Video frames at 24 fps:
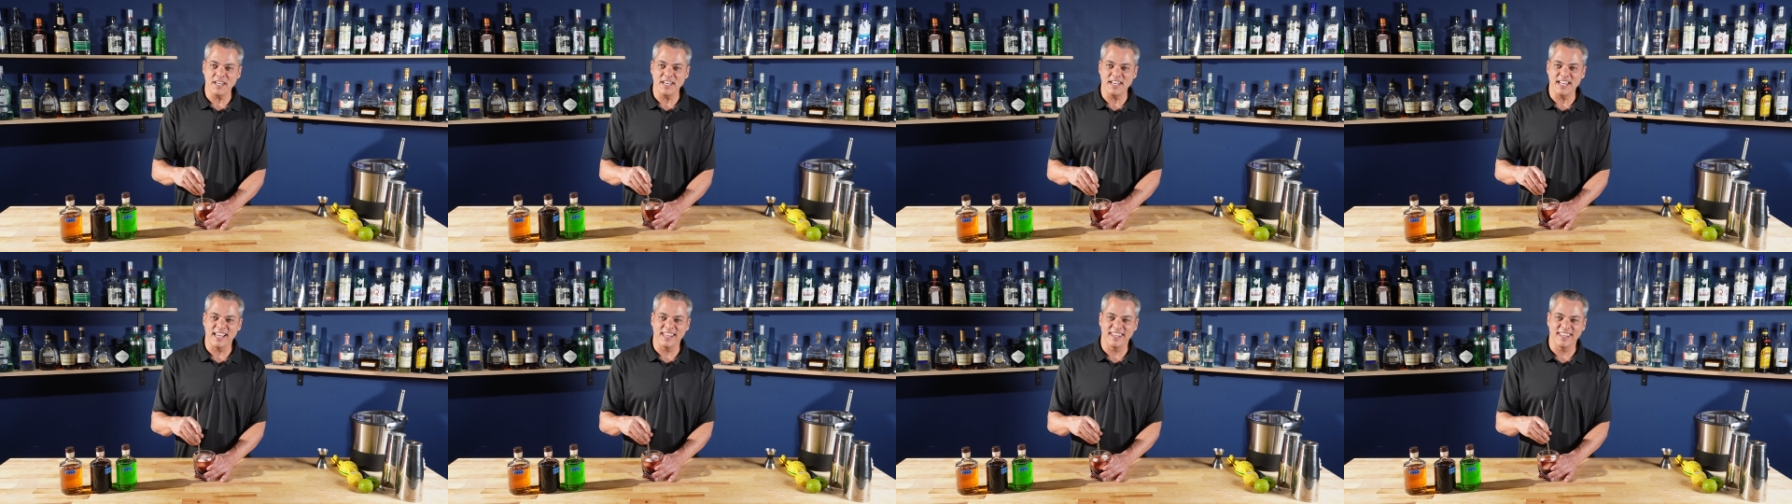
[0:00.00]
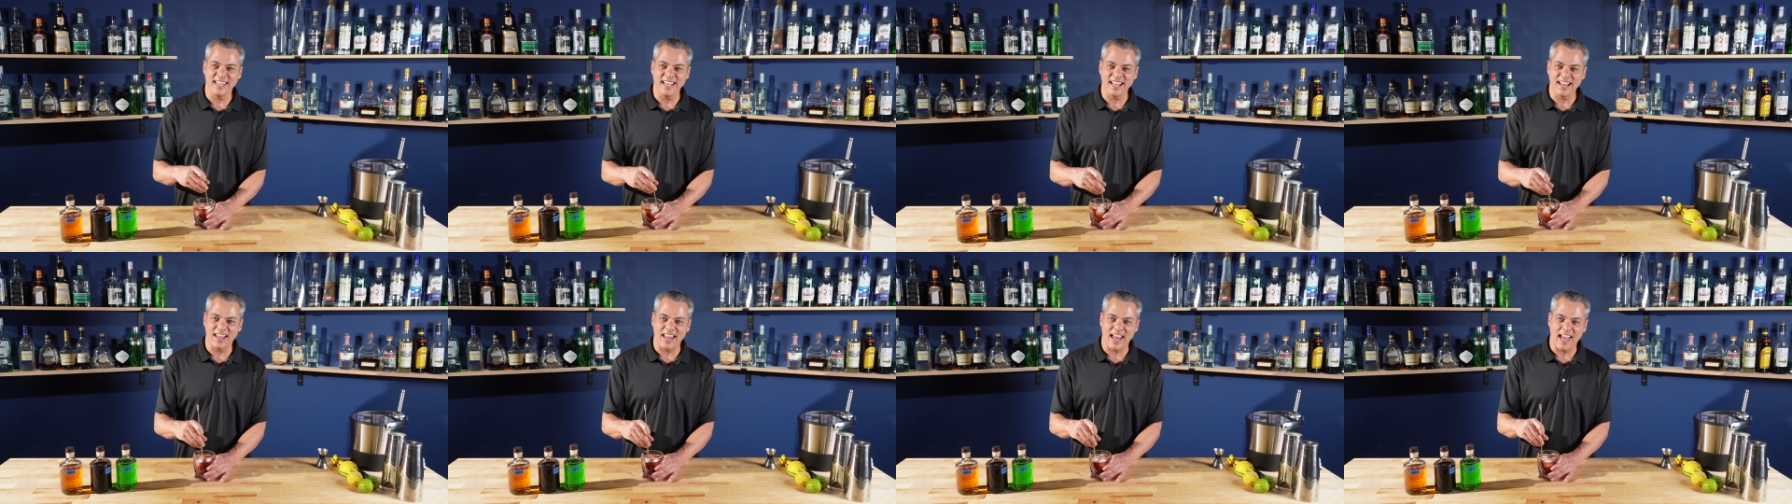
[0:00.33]

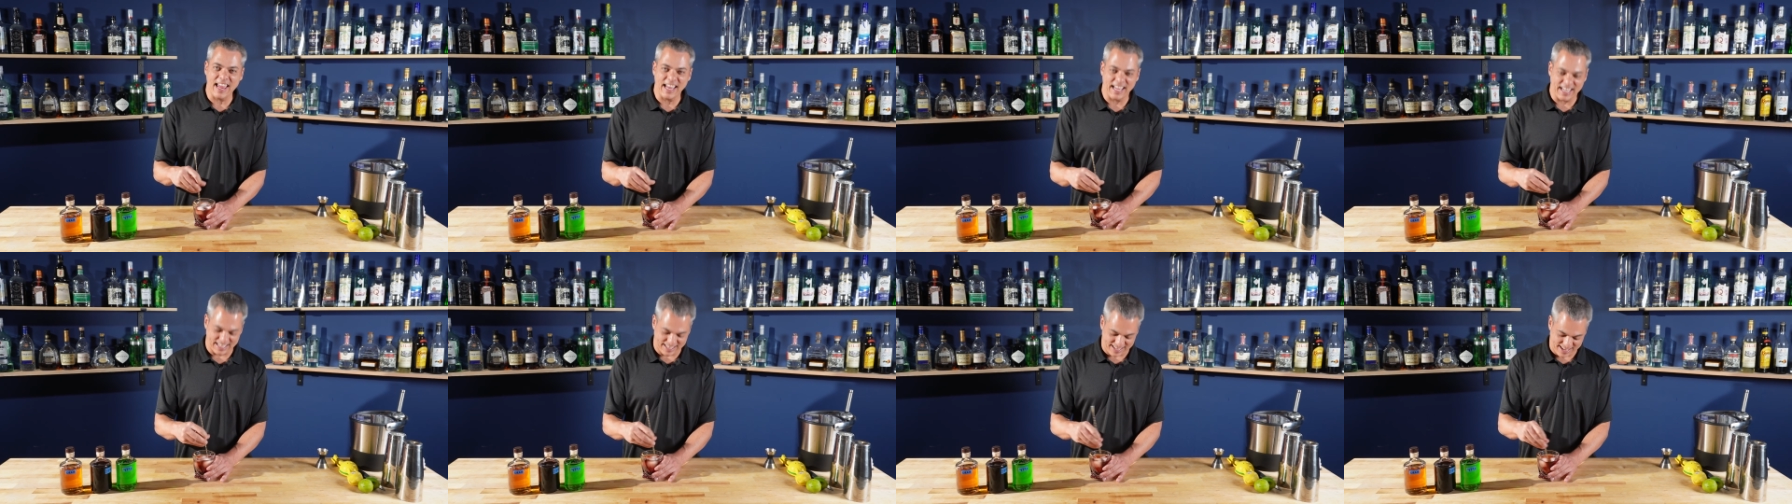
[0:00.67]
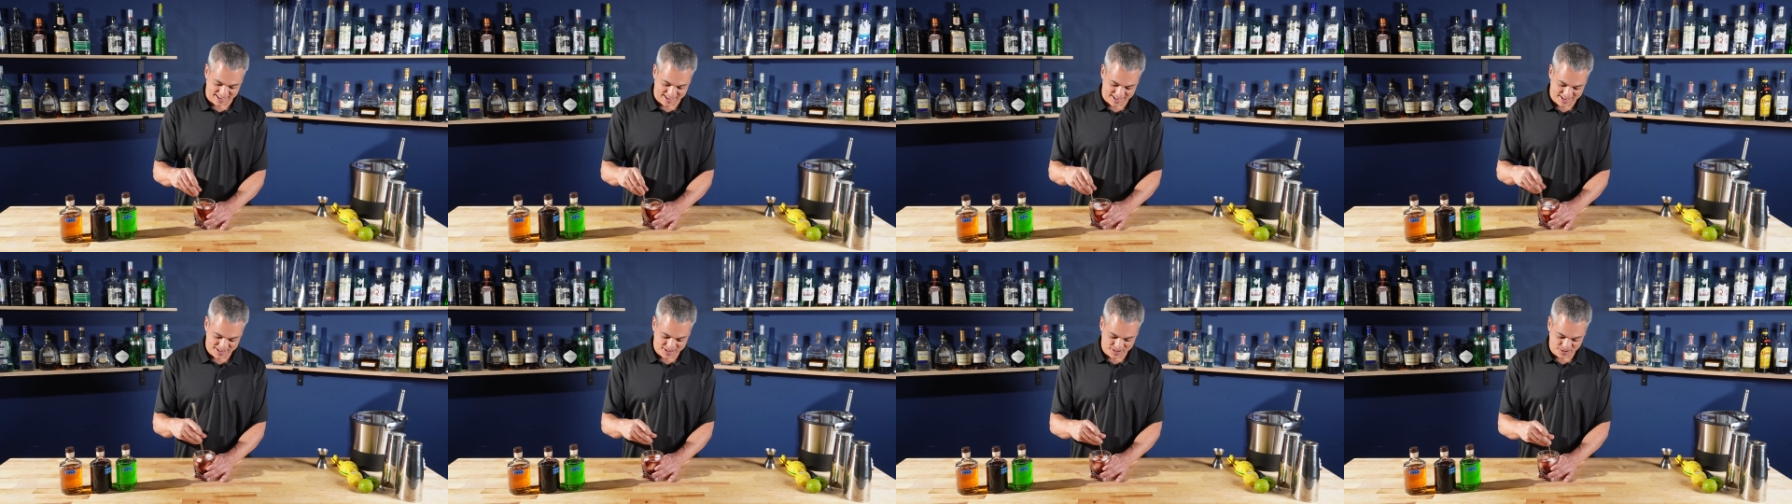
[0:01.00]
nothing like a
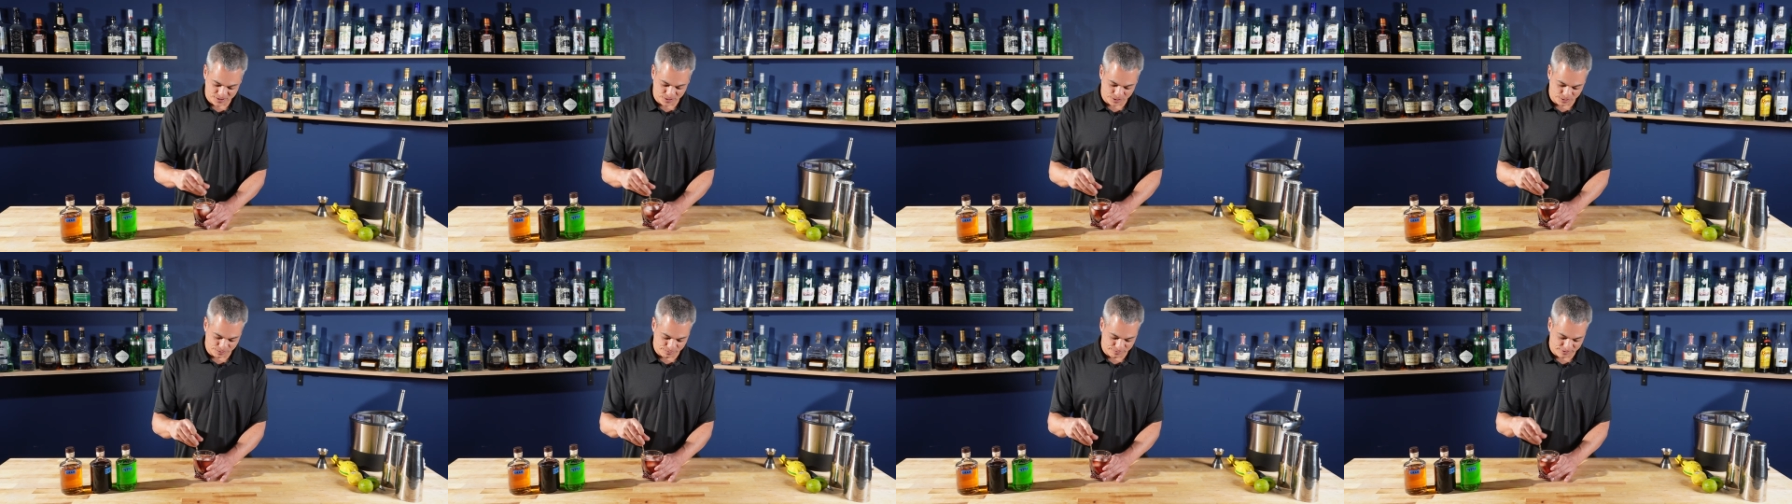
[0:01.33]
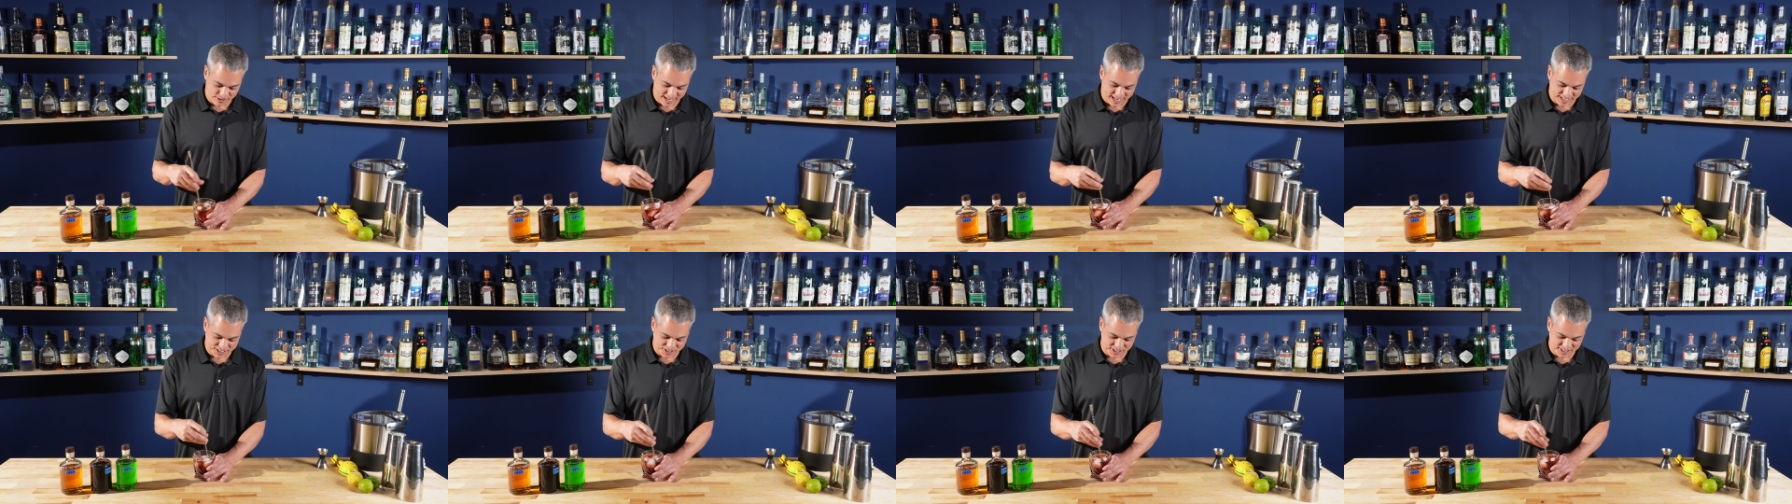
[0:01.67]

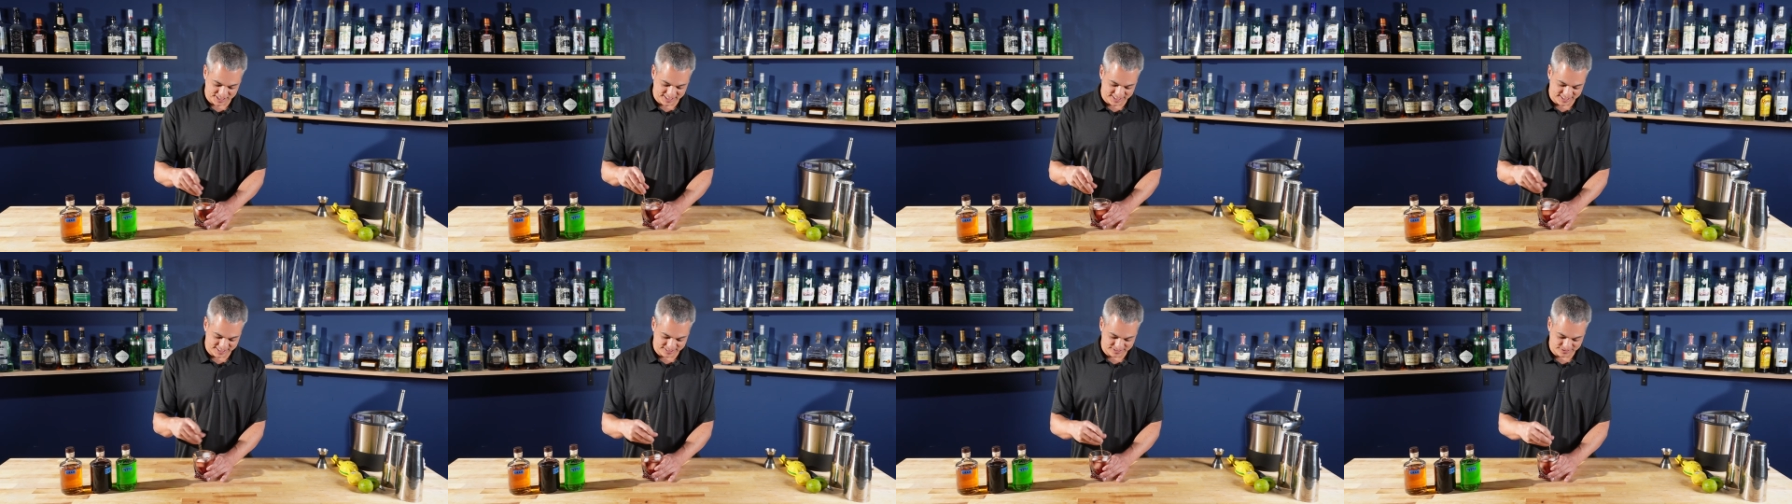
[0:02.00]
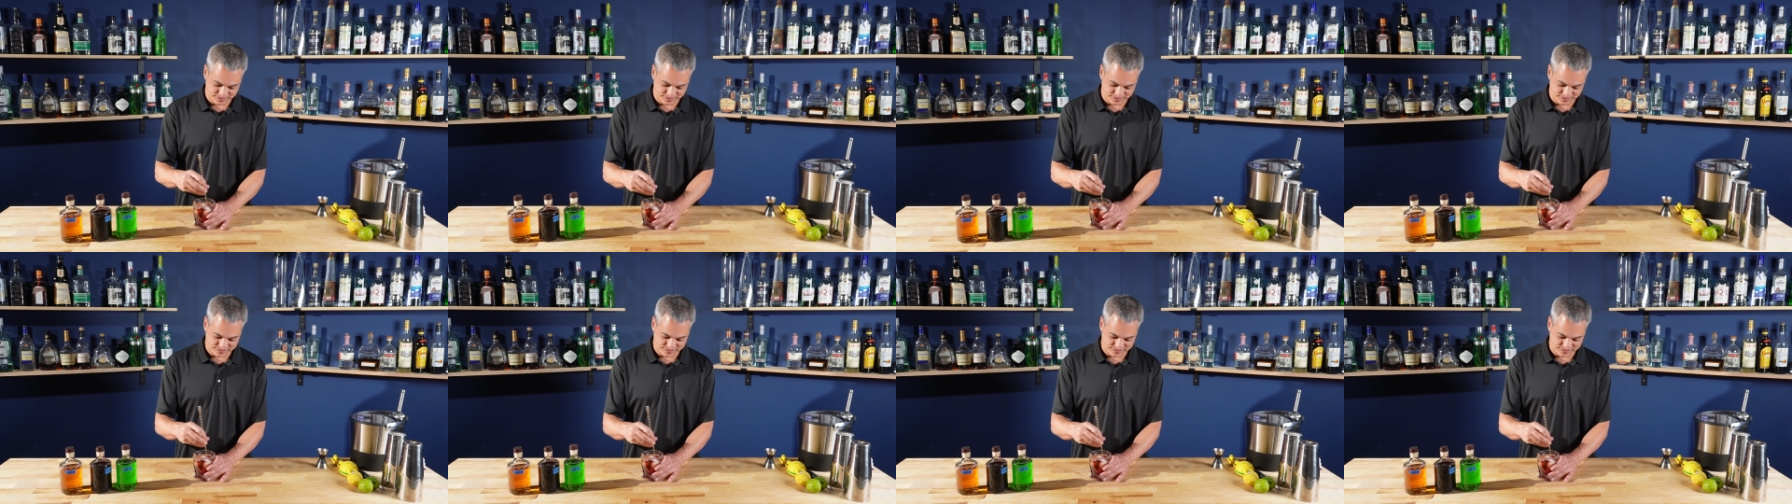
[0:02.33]
old-fashioned.